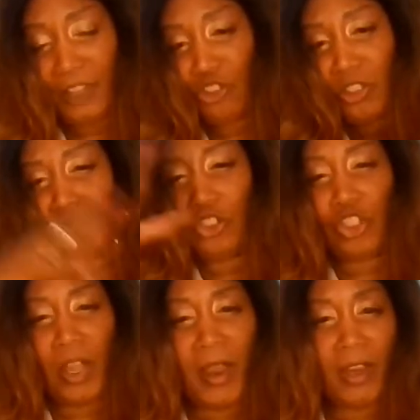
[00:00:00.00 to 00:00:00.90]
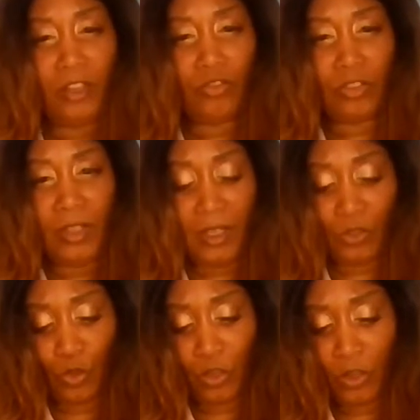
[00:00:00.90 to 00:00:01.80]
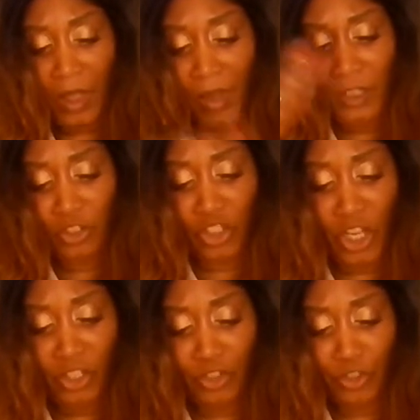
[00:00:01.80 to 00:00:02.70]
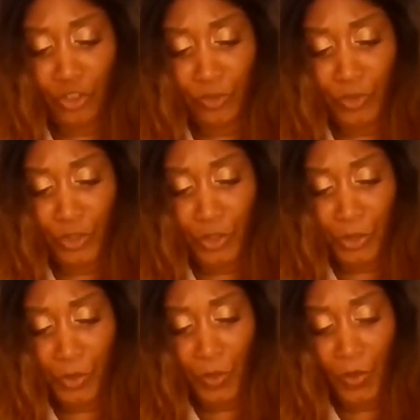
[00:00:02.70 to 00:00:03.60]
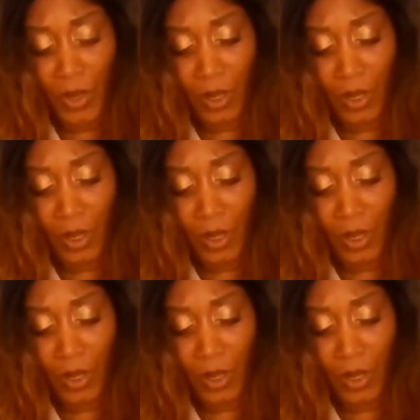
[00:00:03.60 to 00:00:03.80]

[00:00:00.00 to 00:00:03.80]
actually changed things or kind of changed your view.